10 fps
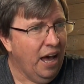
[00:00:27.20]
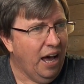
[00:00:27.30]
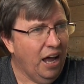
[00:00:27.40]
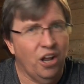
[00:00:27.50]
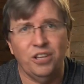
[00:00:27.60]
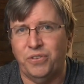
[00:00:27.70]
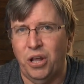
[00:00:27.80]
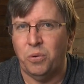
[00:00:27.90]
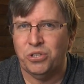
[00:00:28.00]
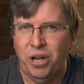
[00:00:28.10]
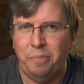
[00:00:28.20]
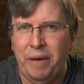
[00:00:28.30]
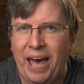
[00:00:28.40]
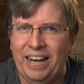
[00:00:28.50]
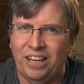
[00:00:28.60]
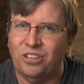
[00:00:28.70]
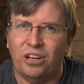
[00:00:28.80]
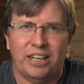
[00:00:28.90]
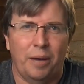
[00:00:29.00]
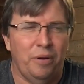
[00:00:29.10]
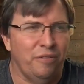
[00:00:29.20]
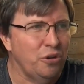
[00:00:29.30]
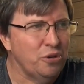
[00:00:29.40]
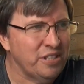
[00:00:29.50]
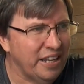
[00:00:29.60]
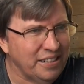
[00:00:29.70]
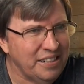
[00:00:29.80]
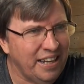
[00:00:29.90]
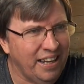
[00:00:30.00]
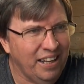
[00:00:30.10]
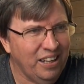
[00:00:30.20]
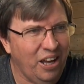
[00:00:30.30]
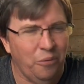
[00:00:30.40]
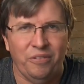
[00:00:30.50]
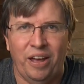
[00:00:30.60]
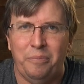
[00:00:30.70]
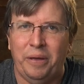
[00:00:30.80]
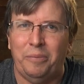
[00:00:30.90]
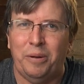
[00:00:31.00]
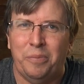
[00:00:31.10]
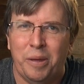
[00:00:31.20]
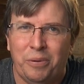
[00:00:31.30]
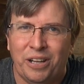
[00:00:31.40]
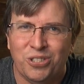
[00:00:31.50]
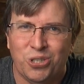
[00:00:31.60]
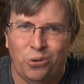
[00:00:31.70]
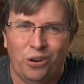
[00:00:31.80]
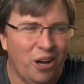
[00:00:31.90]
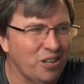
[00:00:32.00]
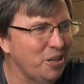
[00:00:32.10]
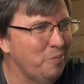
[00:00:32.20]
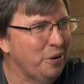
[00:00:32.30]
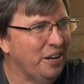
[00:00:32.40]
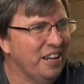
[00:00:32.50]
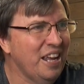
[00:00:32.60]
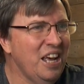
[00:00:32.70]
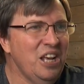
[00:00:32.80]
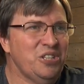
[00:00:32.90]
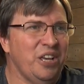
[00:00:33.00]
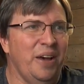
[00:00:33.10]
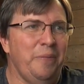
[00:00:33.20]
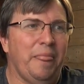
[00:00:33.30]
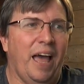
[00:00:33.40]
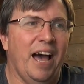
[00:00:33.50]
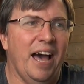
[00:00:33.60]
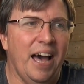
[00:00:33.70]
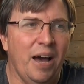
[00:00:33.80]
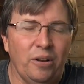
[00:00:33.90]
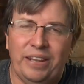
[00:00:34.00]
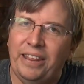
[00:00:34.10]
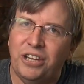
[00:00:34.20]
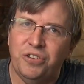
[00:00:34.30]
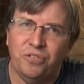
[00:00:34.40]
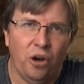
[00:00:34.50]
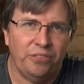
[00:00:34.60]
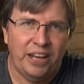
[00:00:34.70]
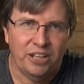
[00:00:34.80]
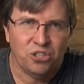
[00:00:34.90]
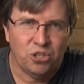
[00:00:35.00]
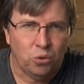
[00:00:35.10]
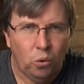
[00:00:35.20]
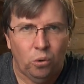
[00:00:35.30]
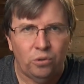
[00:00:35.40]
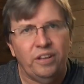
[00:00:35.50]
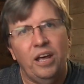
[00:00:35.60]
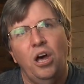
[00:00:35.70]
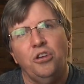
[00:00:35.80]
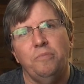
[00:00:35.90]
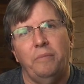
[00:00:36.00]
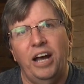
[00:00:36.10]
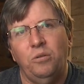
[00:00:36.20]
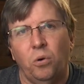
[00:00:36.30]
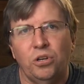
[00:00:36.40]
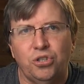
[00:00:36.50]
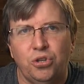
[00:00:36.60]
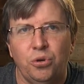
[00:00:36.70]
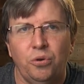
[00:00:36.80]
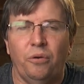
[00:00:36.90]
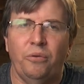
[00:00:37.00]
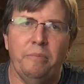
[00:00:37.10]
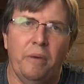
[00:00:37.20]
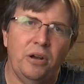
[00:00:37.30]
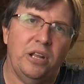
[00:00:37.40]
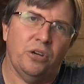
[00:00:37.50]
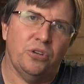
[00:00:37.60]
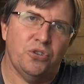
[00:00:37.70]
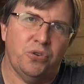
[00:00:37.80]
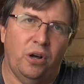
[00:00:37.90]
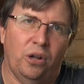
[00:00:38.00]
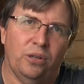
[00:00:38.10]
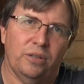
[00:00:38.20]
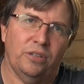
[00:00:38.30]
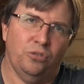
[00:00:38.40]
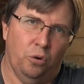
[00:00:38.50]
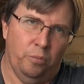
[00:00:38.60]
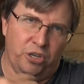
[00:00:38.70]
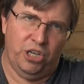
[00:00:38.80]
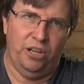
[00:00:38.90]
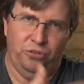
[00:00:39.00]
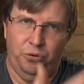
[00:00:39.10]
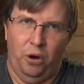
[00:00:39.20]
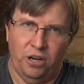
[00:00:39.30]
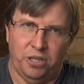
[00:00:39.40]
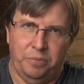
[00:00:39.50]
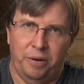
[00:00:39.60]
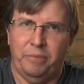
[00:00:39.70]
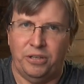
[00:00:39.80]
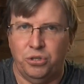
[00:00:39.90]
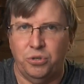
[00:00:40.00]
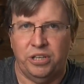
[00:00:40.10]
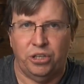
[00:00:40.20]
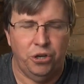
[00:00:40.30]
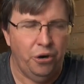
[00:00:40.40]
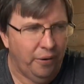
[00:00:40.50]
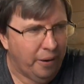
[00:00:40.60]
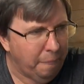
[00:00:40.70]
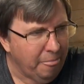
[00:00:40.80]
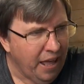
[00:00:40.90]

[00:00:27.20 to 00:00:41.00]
Last video was not bad. It got a couple of views, and yeah, we've had a couple of people install Octoprint. So now that you've got that installed, you might want to remotely control your machine through Octoprint, but using Cura.